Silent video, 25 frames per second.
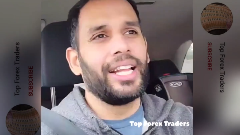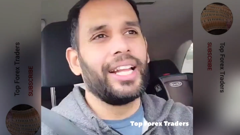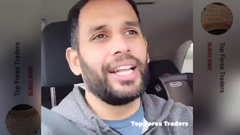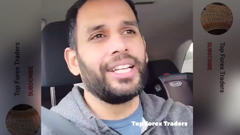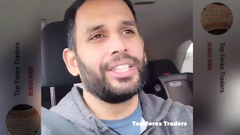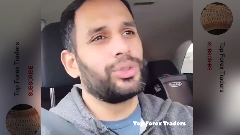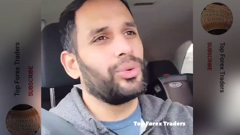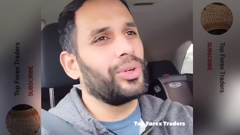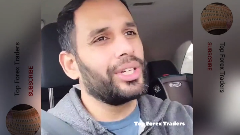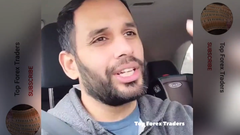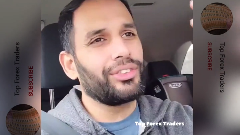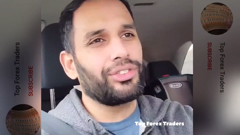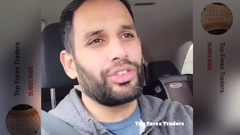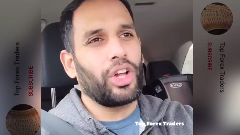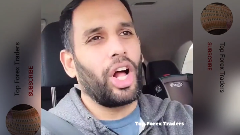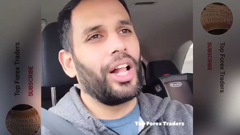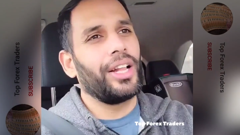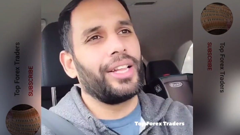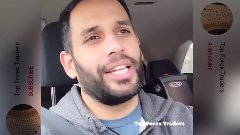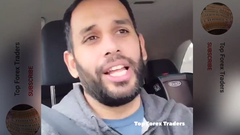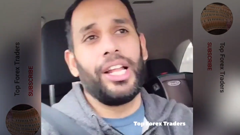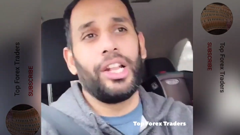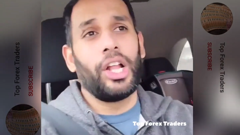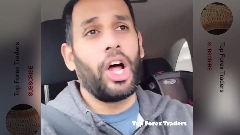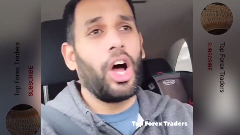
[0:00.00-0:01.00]
Doing this all
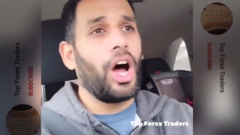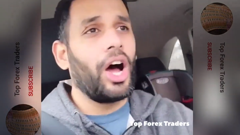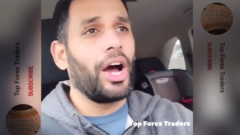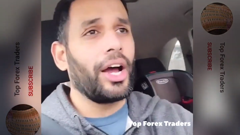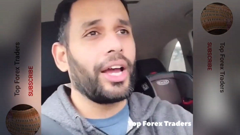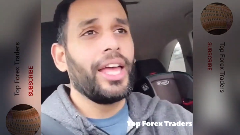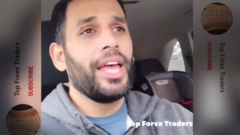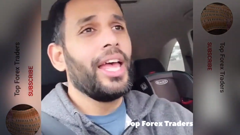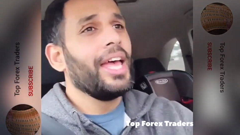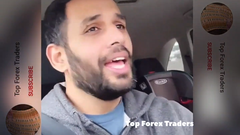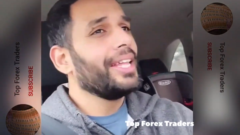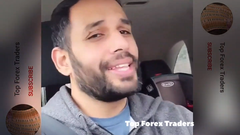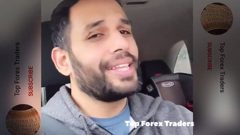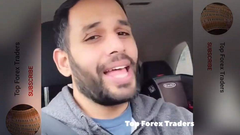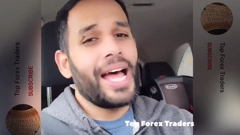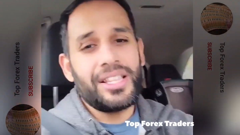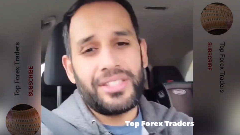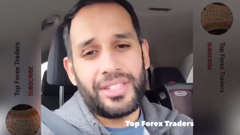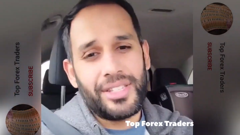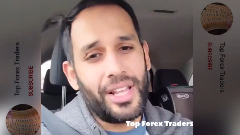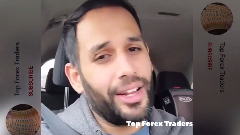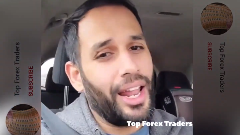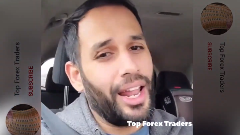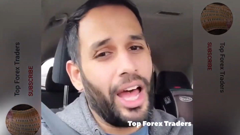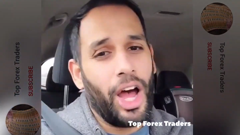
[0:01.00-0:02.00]
day long. That's
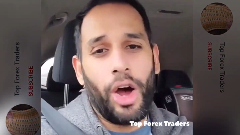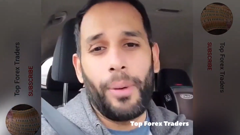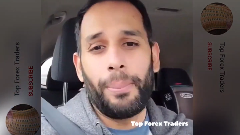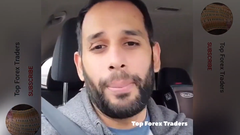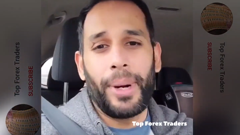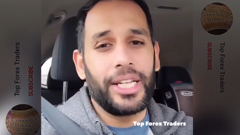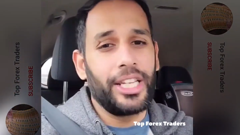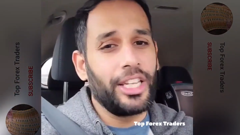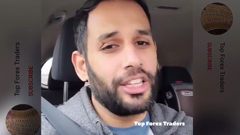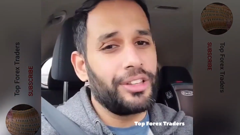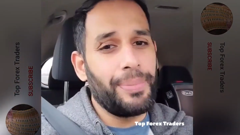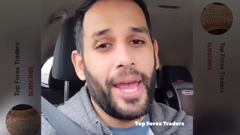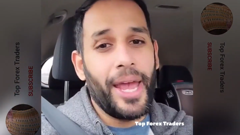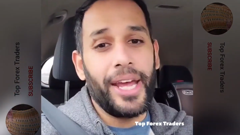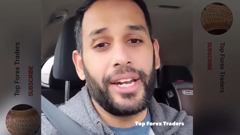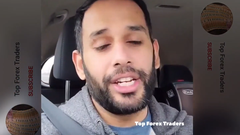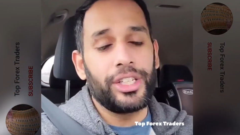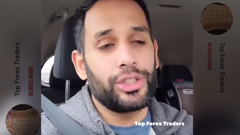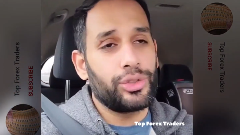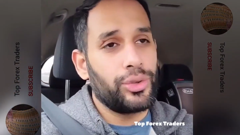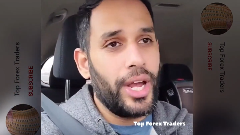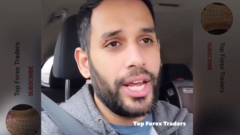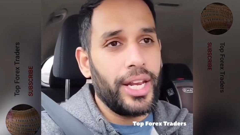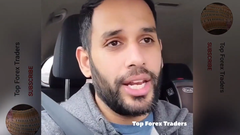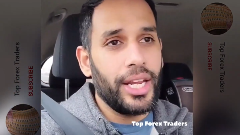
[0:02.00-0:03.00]
not how money is made in
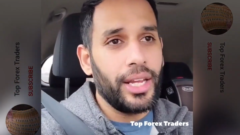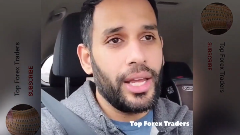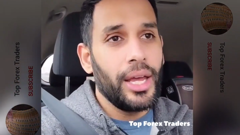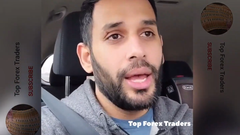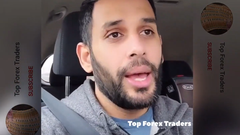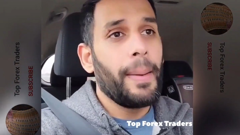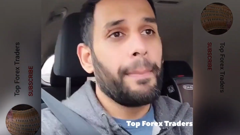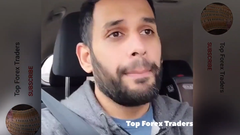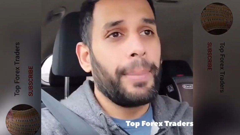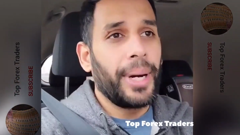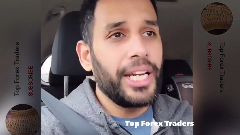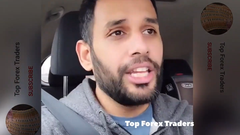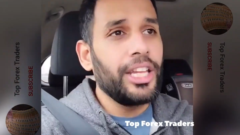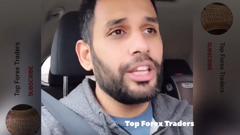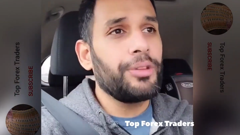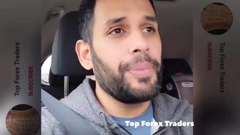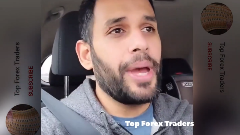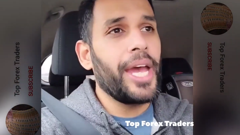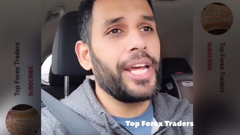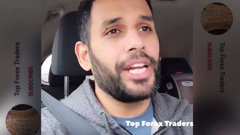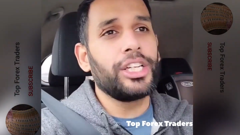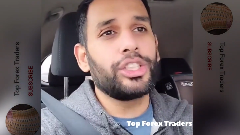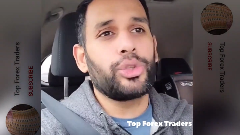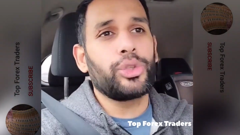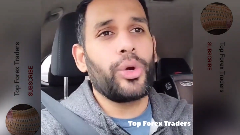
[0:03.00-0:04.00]
trading. Money is
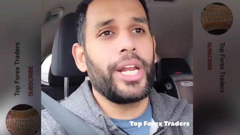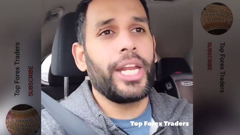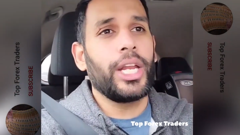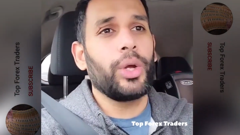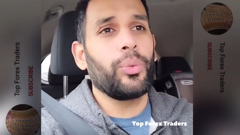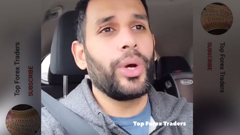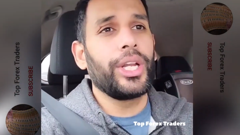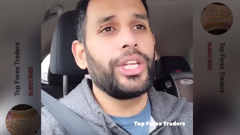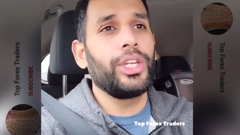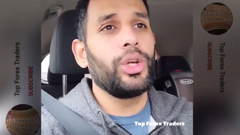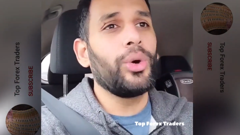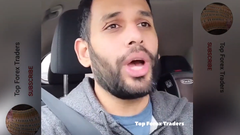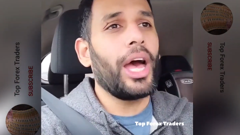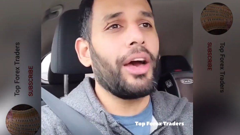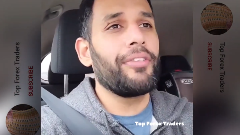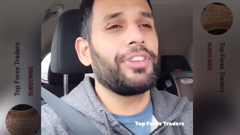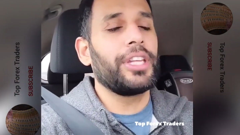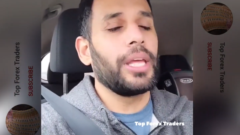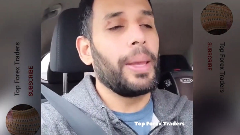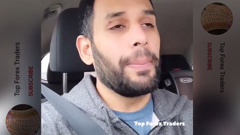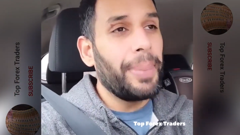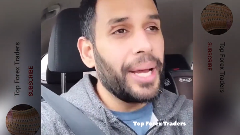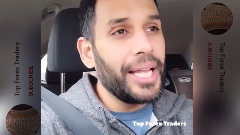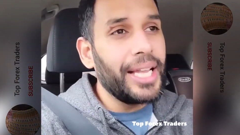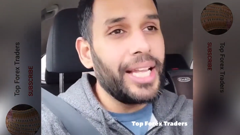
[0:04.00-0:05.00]
made in trading when you have the
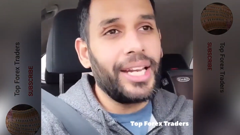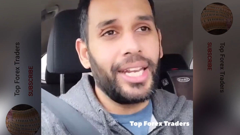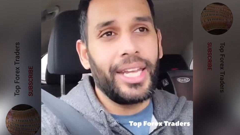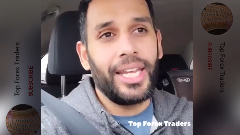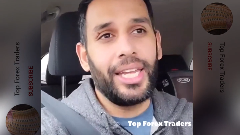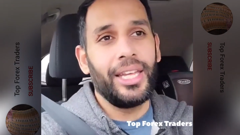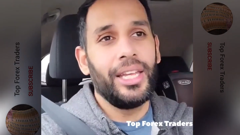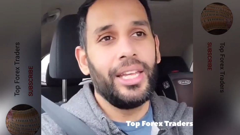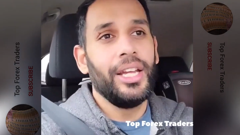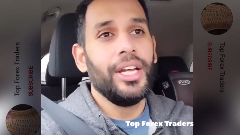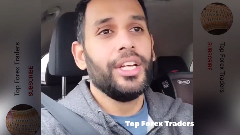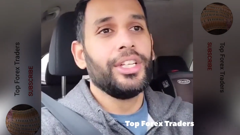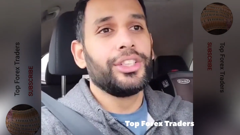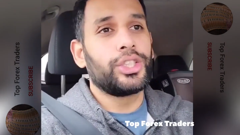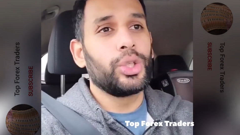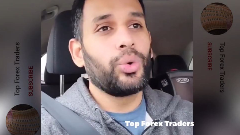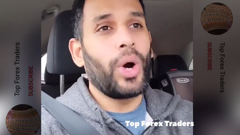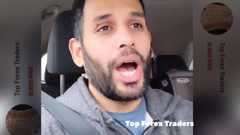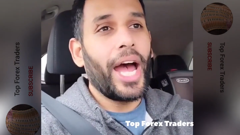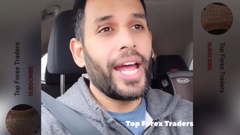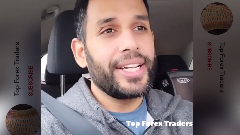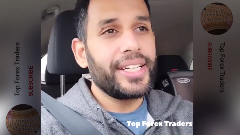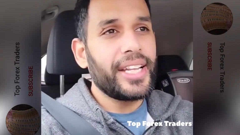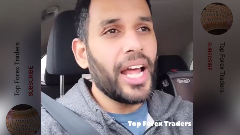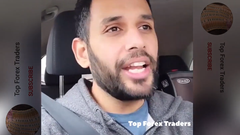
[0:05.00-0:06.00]
ability to
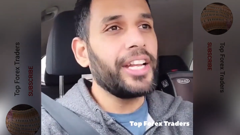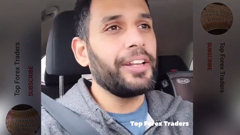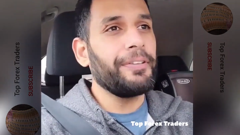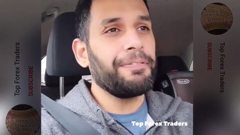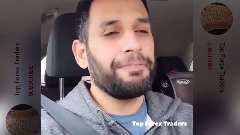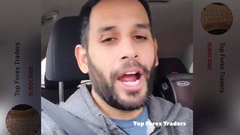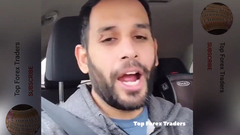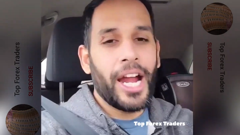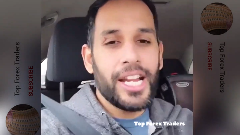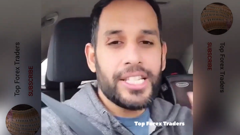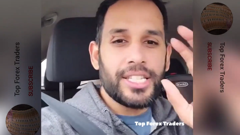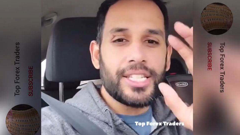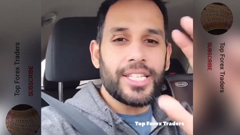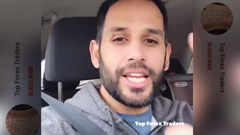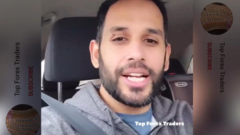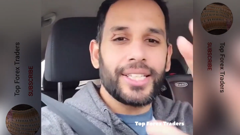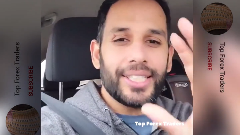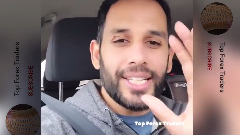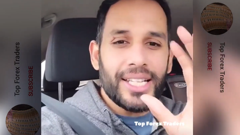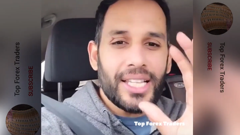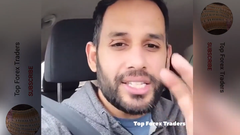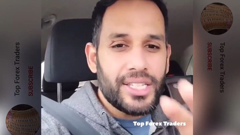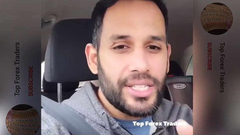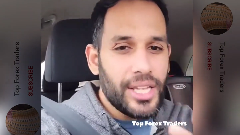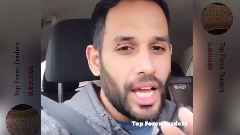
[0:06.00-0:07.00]
identify certain
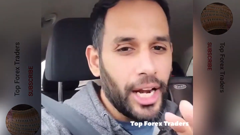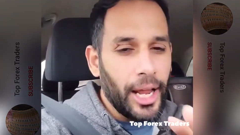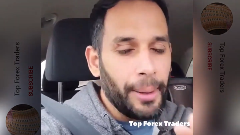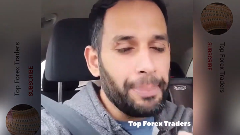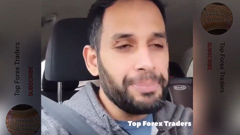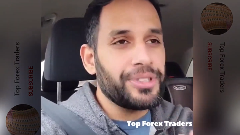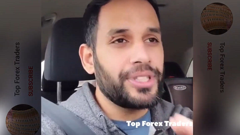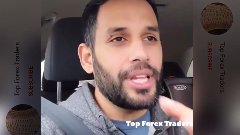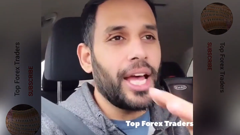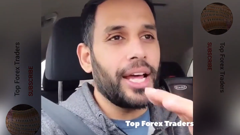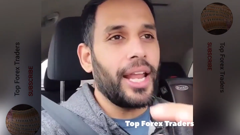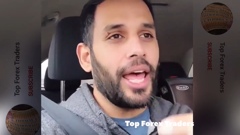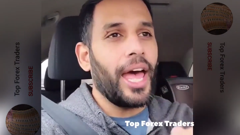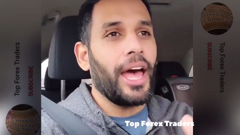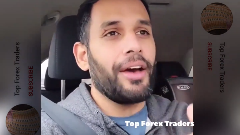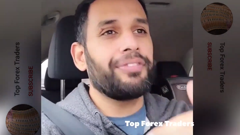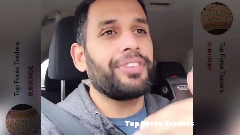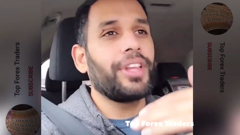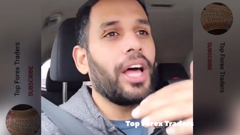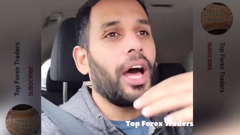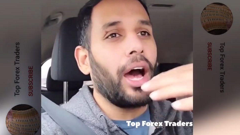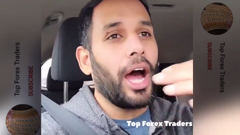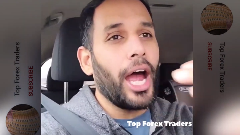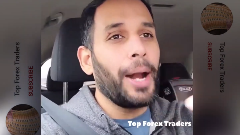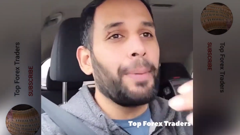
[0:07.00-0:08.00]
setups that have
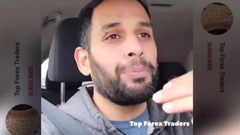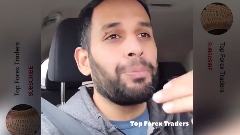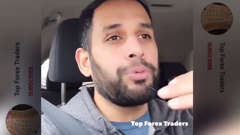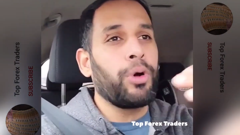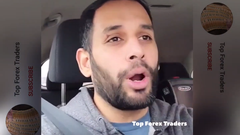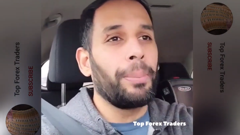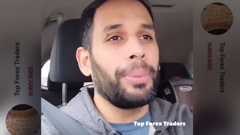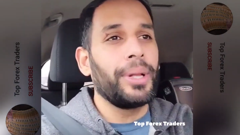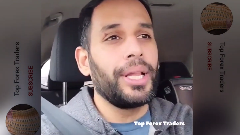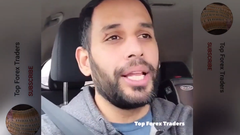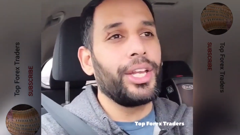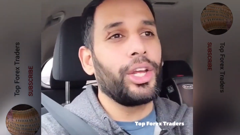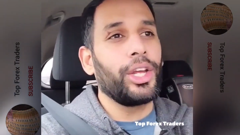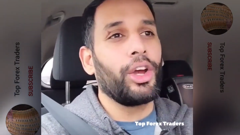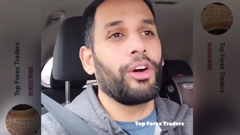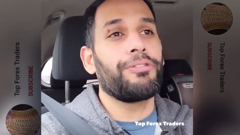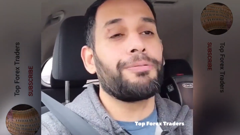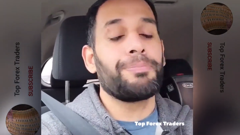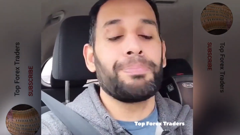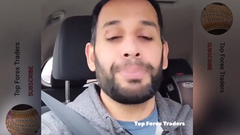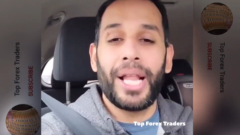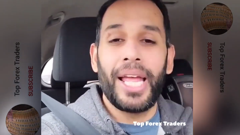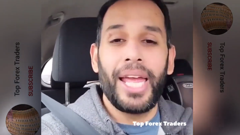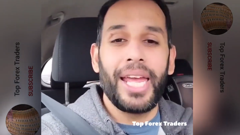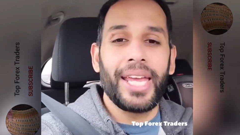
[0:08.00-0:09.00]
the higher probability of
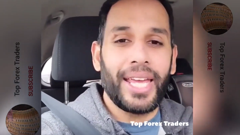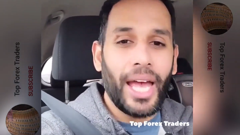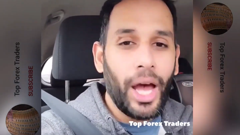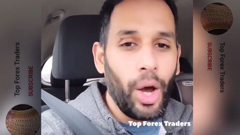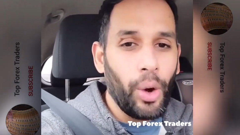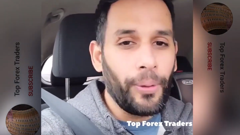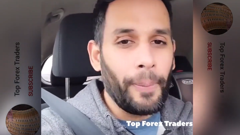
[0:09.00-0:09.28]
playing out,